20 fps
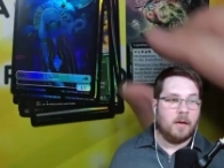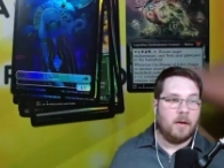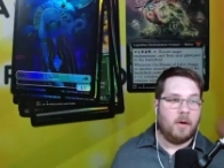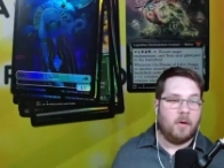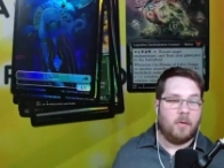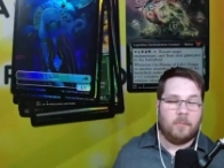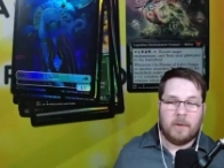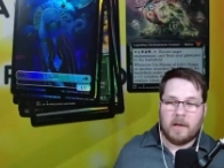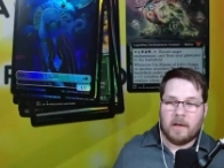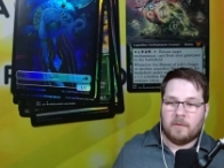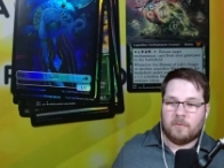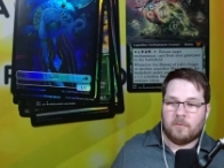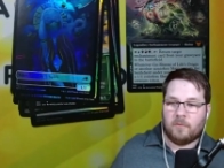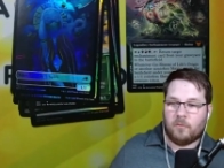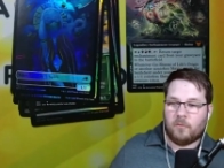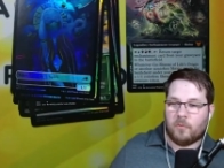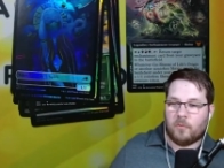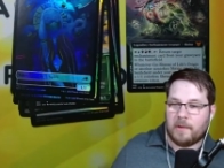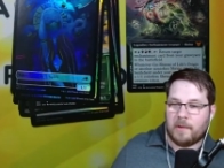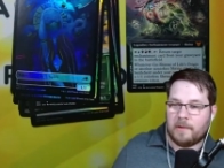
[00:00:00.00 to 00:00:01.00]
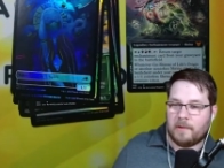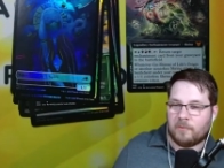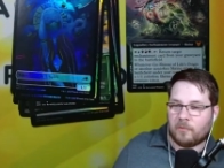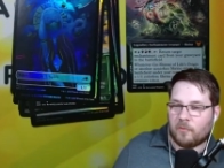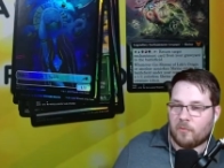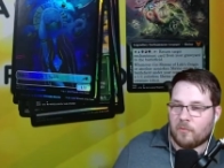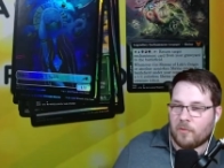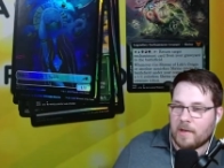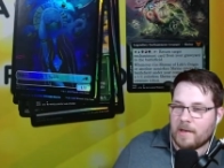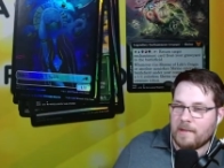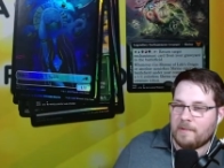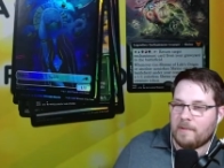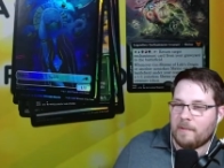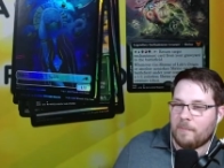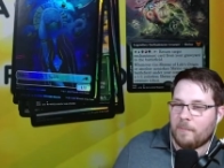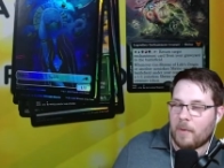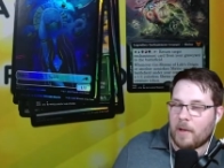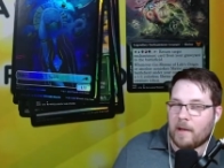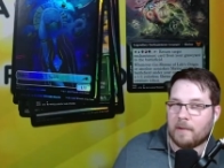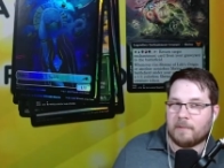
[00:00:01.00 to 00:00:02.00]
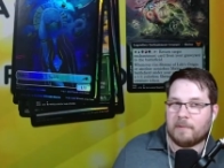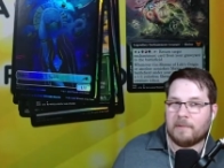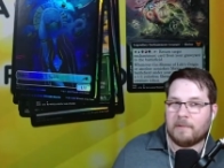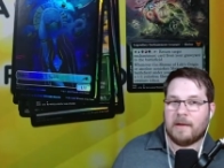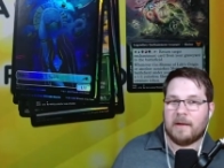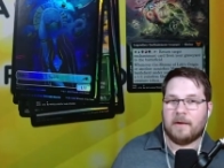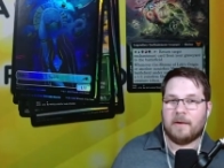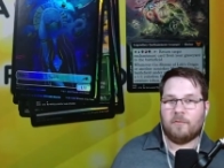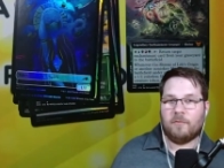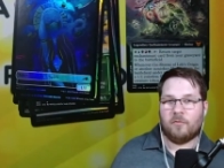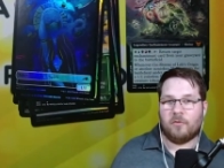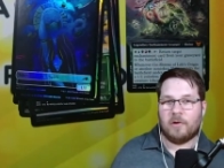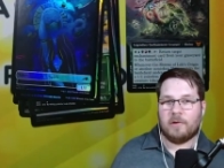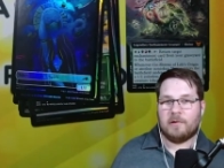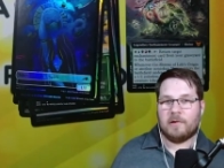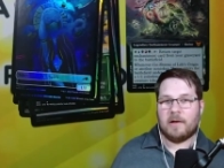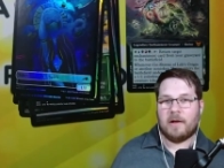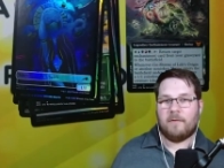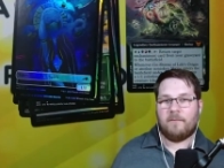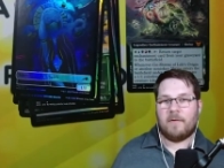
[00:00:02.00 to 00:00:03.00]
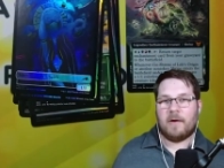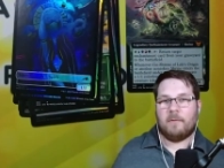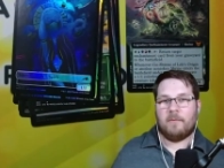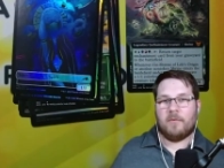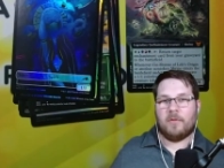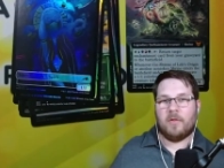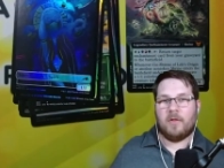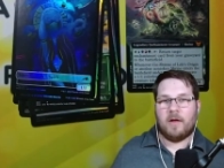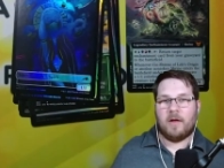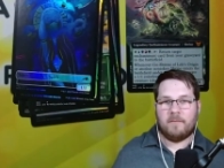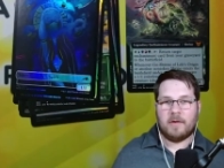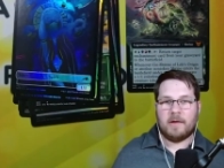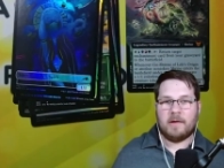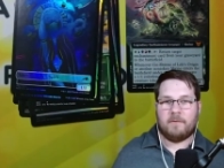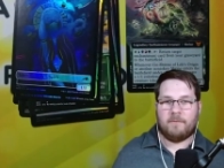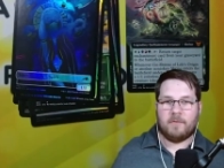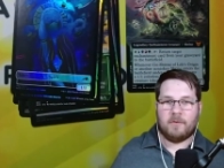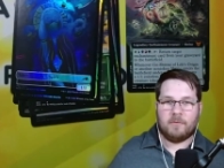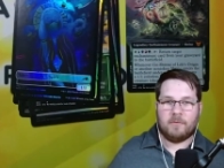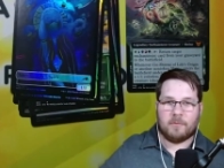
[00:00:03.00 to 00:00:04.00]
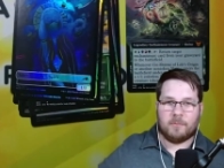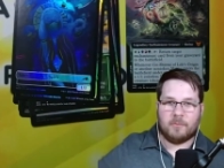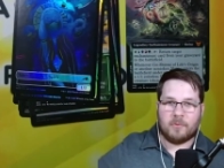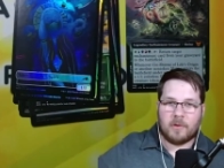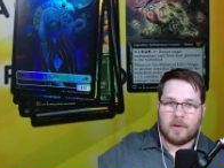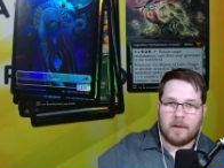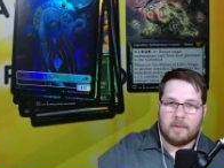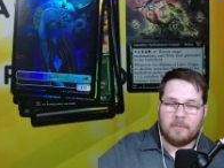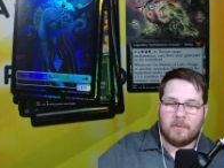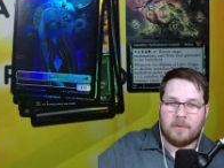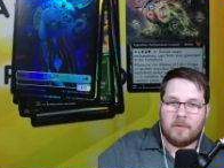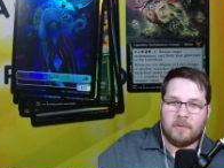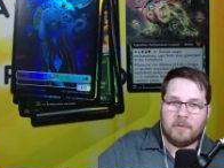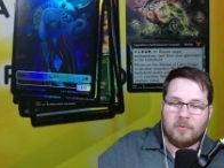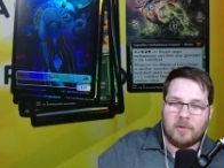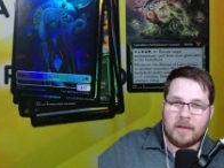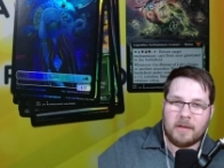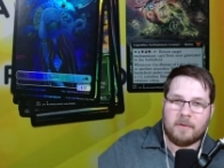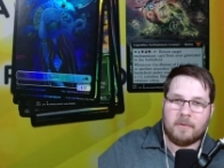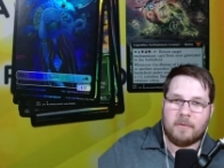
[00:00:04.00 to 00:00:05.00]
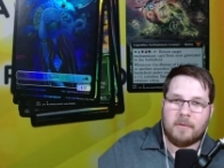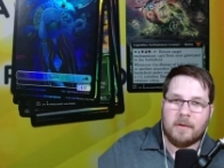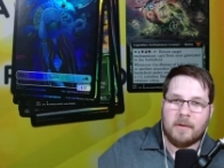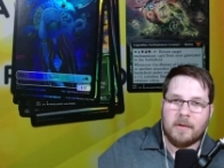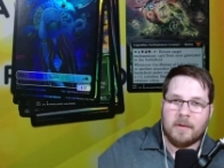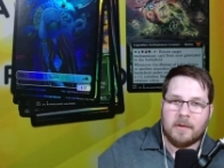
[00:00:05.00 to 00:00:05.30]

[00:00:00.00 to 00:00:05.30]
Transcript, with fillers: Hope you guys enjoyed this crazy box. Cannot stress enough. I would love it if you subscribe to the channel.